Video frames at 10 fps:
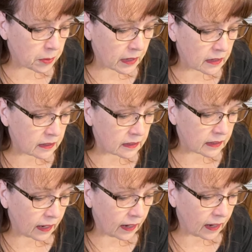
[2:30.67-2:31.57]

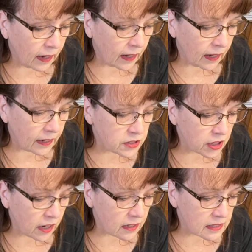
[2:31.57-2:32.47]
Somebody sprinkled
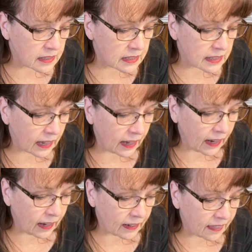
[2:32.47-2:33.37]
and
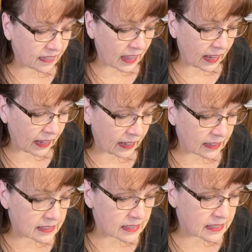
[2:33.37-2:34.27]
Cheryl
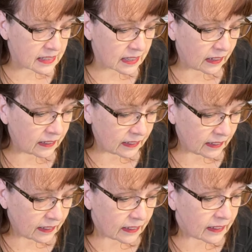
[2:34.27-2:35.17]
said,
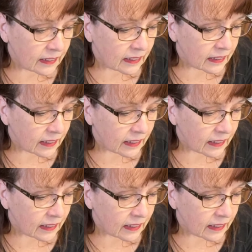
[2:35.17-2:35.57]
thanks.